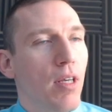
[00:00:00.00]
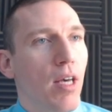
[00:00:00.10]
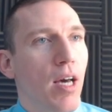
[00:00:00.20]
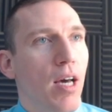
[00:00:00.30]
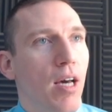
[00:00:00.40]

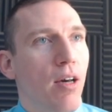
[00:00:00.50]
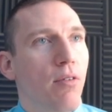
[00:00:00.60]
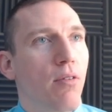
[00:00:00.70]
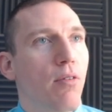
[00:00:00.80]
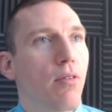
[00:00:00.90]
uh,
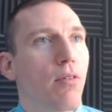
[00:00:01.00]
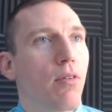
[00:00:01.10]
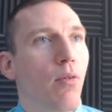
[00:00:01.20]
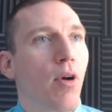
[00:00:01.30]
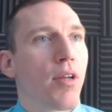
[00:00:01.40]

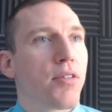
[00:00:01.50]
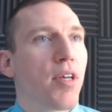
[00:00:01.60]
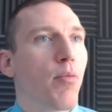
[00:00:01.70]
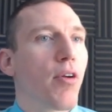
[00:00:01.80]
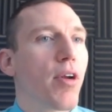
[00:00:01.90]
we're on
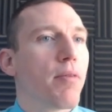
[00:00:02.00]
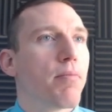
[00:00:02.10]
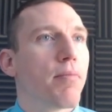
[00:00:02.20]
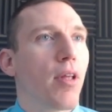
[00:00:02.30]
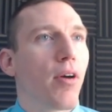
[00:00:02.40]
SEM1, right?
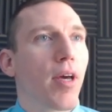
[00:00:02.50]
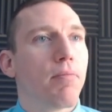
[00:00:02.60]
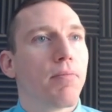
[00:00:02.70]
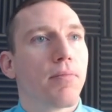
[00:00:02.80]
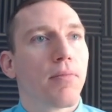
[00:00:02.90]
Okay.
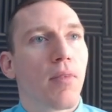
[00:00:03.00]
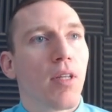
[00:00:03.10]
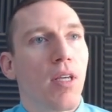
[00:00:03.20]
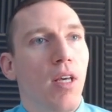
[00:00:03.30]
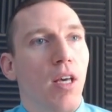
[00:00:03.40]

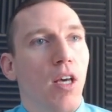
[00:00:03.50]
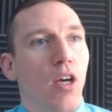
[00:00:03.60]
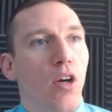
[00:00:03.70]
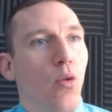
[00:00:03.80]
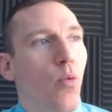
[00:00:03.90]

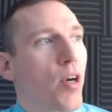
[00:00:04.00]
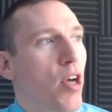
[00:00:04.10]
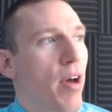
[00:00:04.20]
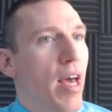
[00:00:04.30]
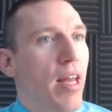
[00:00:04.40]
We're going to
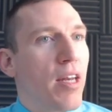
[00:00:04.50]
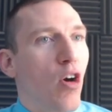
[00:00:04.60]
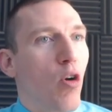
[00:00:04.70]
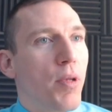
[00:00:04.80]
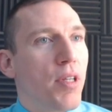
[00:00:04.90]
go ahead and
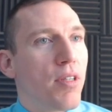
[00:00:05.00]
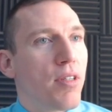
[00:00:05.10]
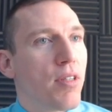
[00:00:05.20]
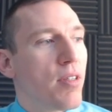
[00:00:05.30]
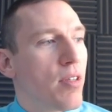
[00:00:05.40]
open
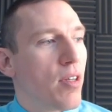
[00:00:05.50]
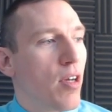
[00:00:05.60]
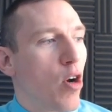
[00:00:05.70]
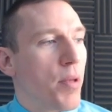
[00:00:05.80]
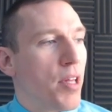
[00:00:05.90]

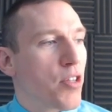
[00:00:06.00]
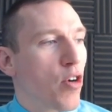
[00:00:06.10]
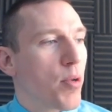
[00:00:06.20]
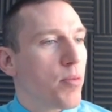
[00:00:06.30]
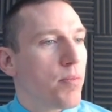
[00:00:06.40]
open the
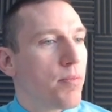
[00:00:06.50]
terminal.